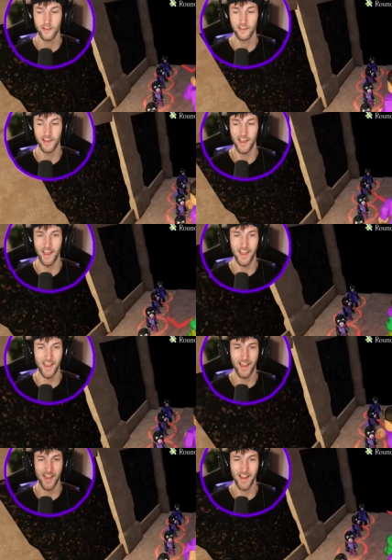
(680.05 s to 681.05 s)

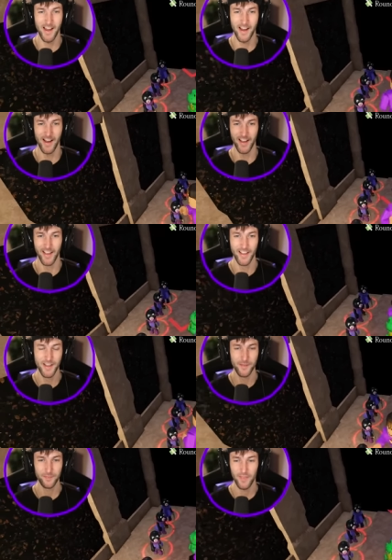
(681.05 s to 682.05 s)
Yeah.
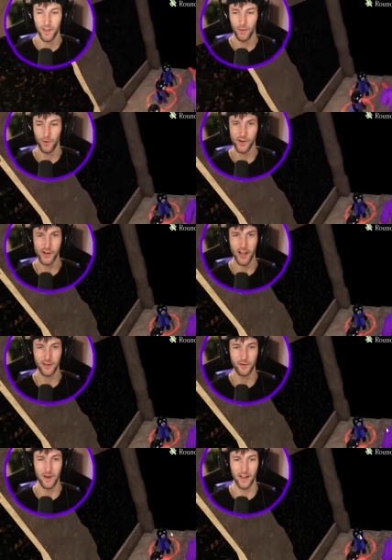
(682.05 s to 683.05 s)
What should I
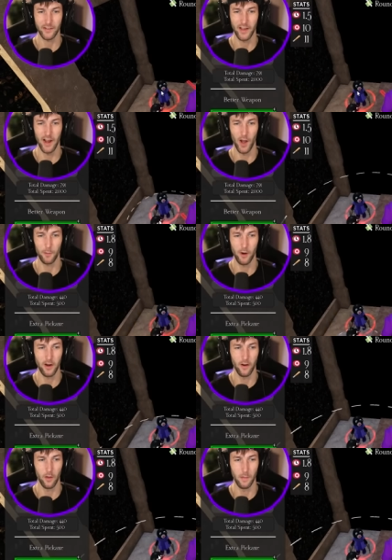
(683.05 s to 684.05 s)
do next? Can I
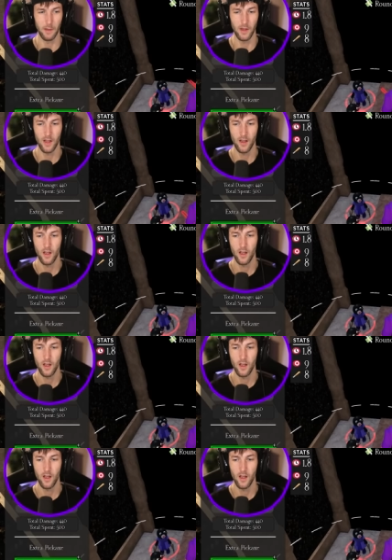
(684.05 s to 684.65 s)
upgrade another Mimi?